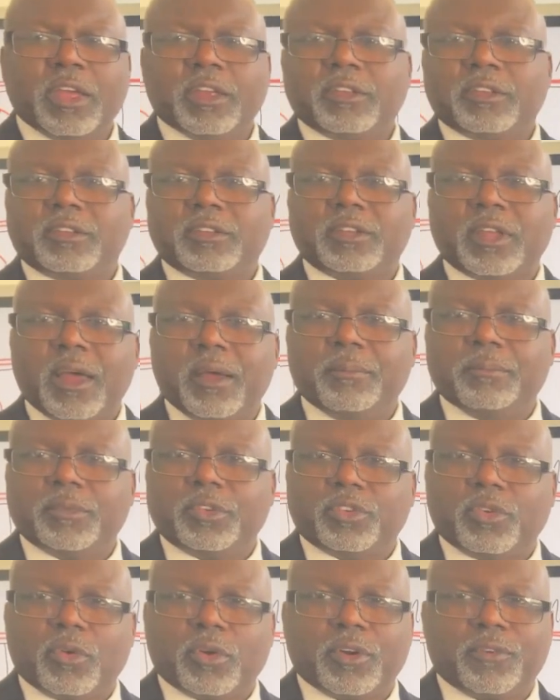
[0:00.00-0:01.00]
some
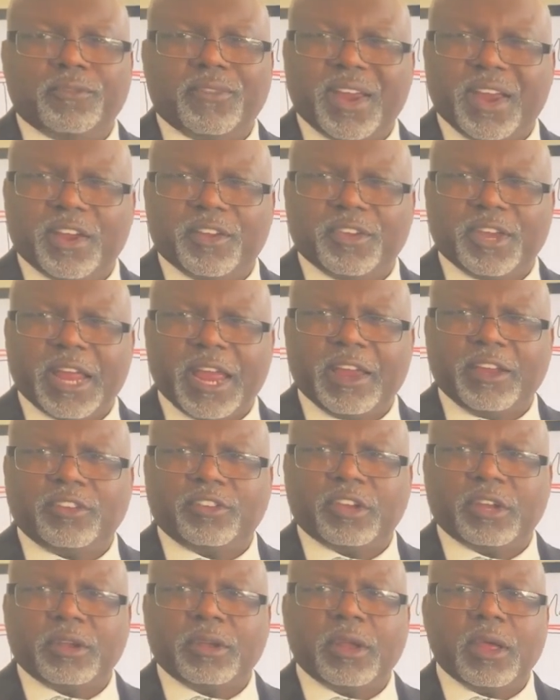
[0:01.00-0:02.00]
sort of
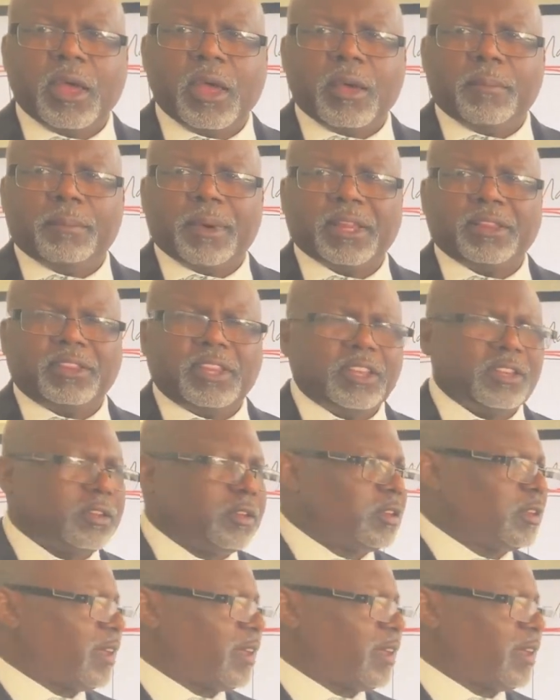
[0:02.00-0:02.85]
variation, but this